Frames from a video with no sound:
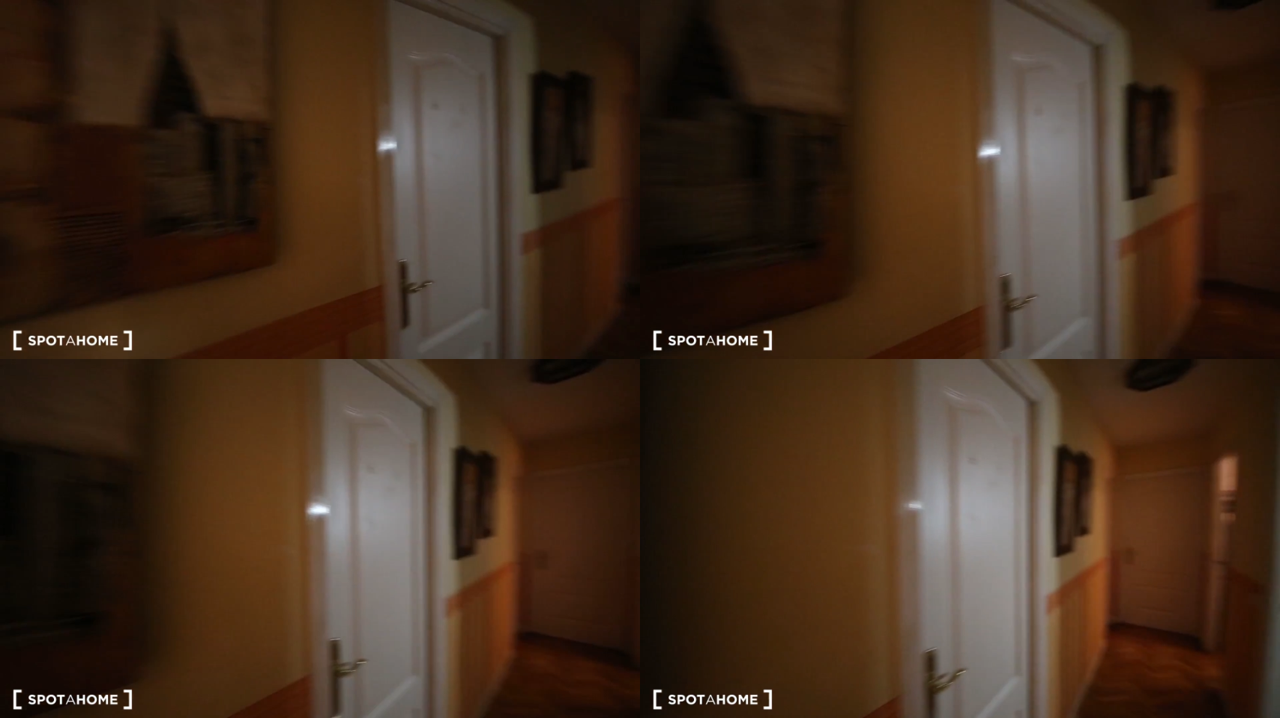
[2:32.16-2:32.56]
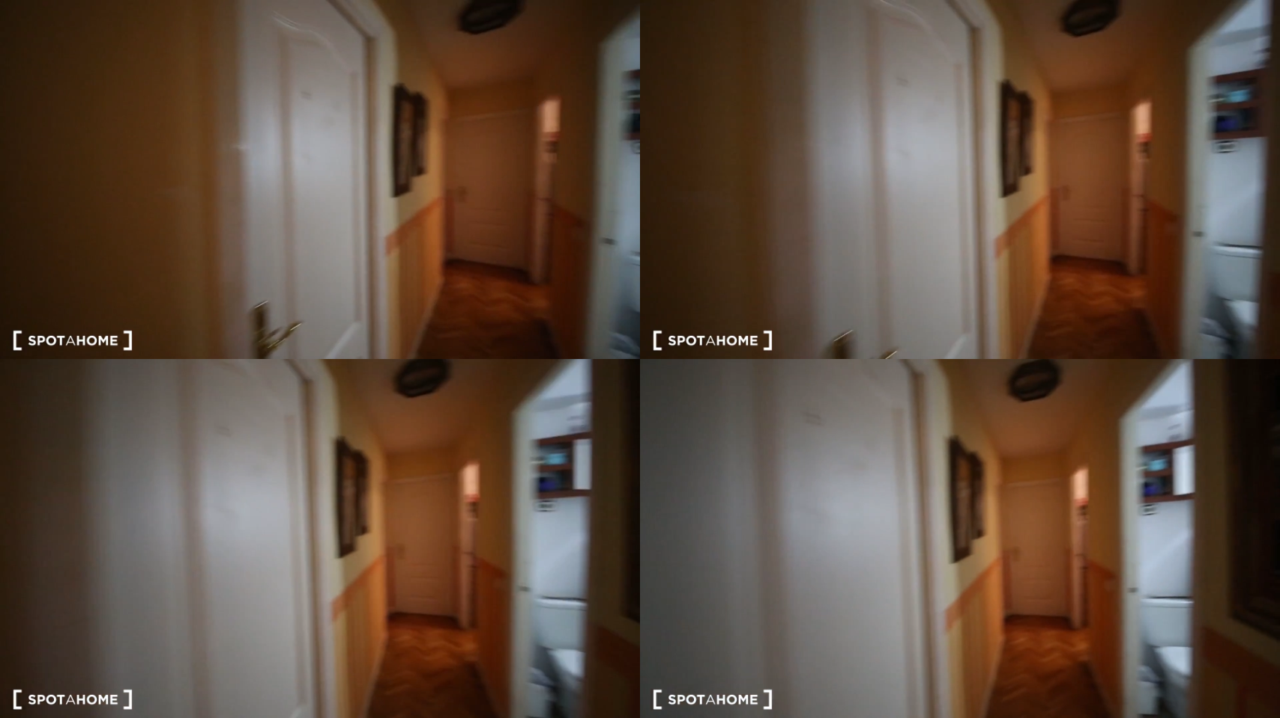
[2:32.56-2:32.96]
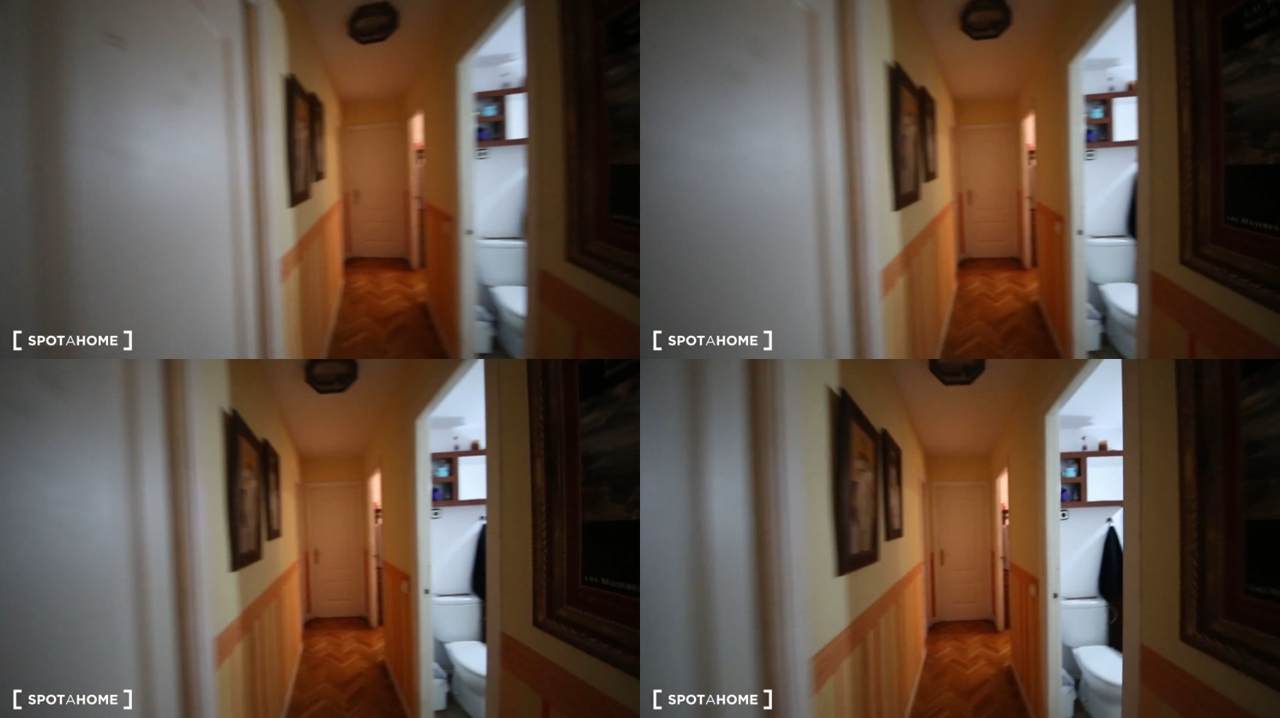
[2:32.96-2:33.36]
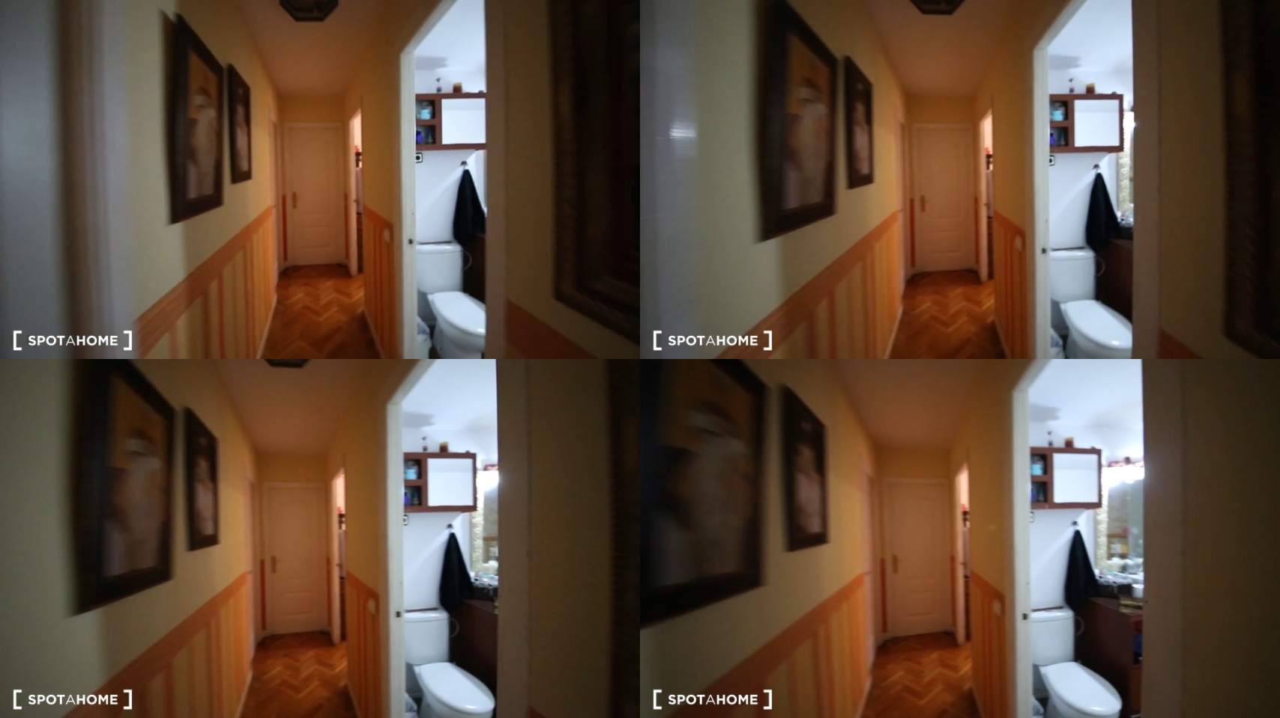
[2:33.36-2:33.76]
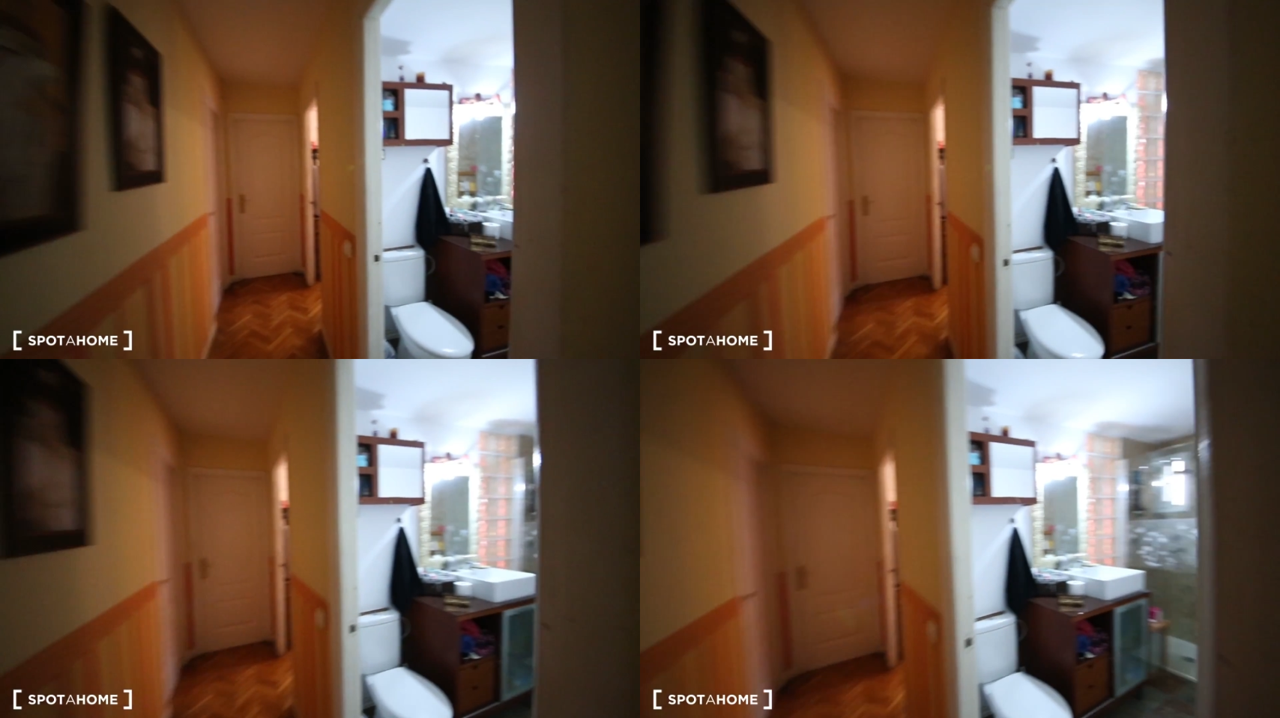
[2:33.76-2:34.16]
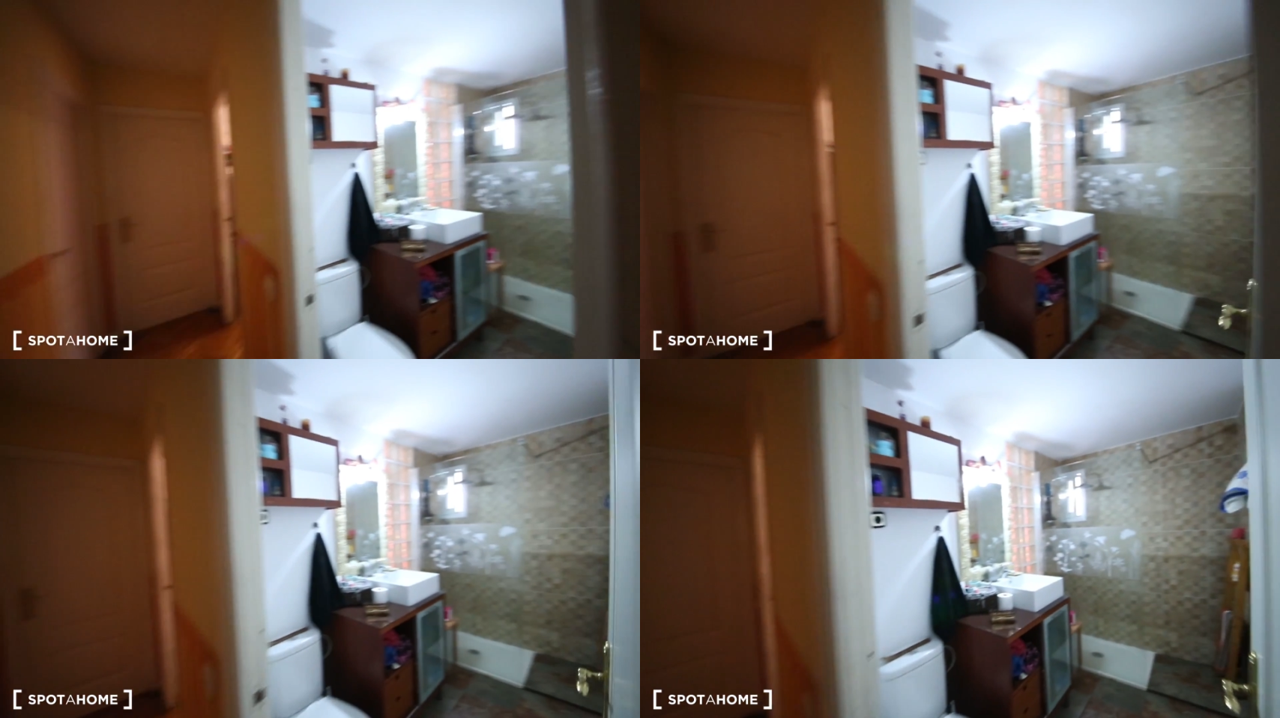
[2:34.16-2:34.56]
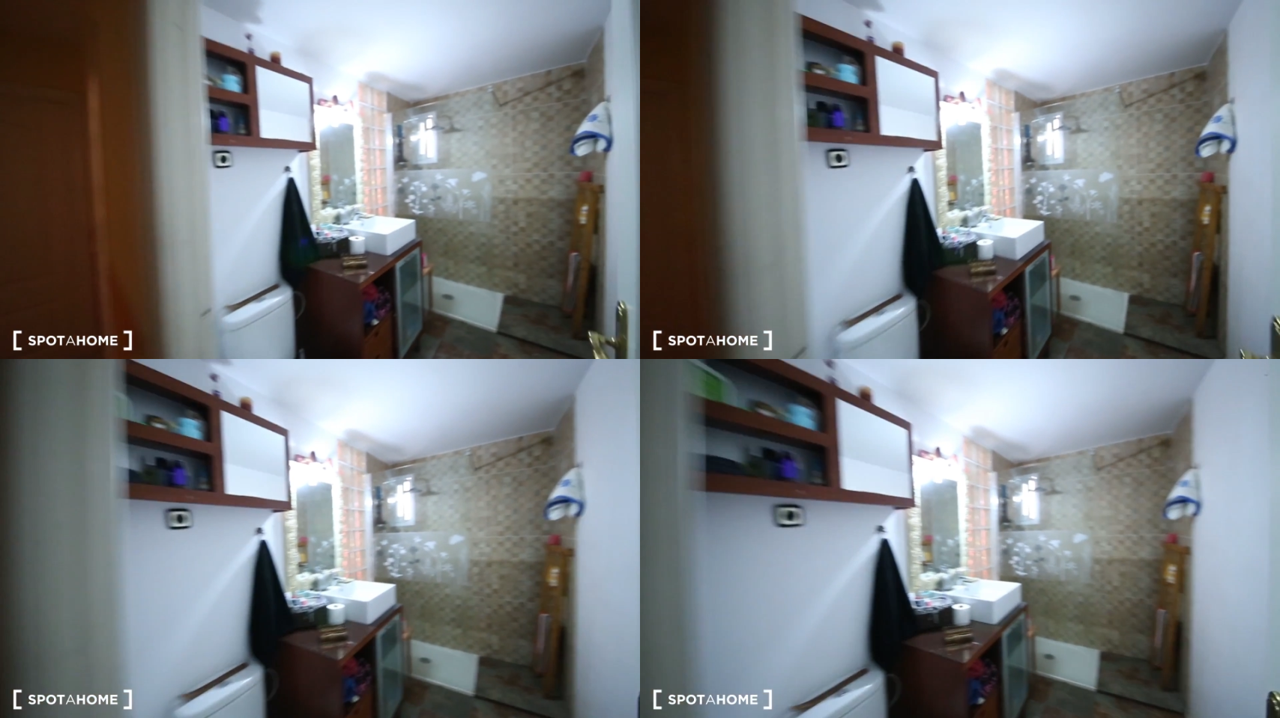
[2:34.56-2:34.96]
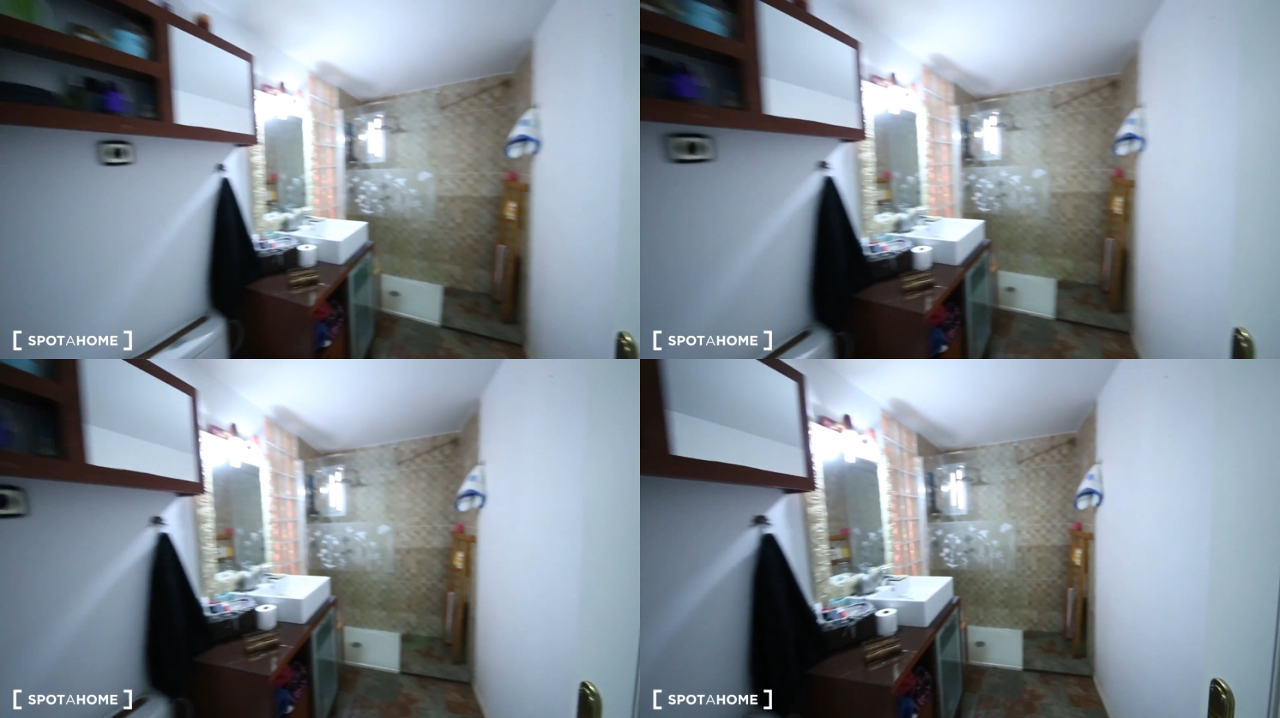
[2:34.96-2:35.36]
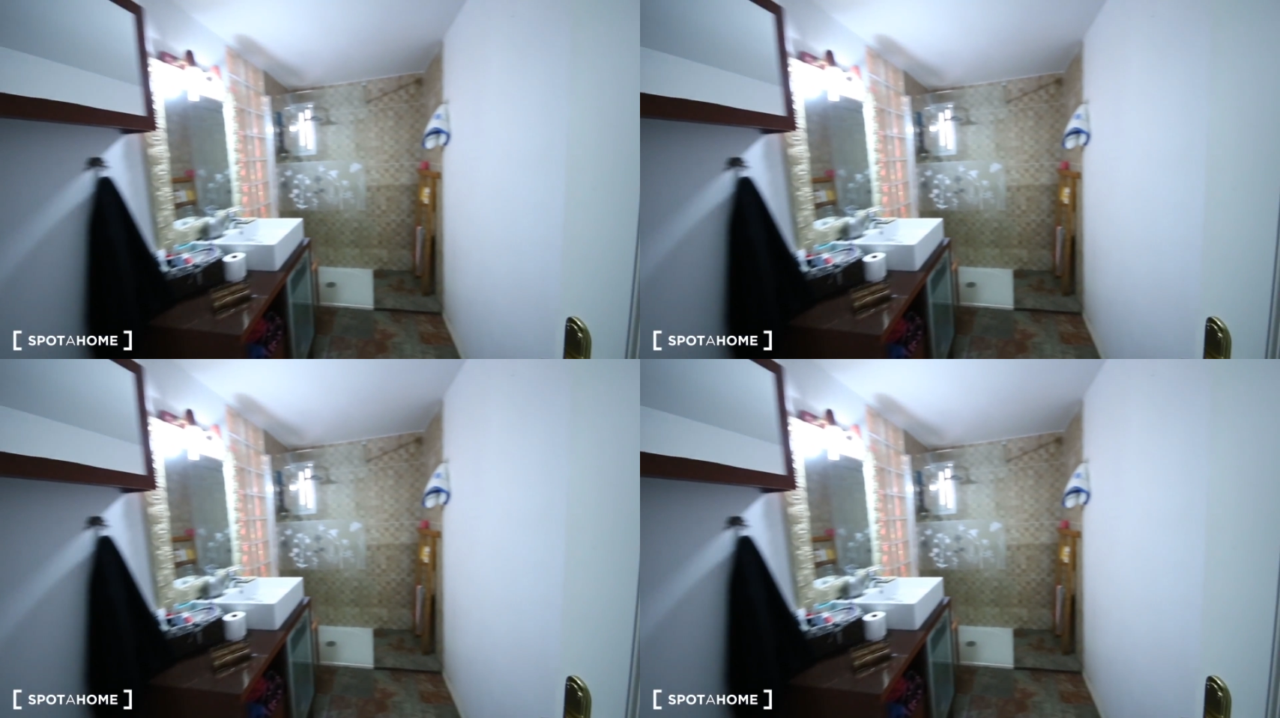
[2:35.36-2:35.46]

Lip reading: Nobody's mouth can be seen.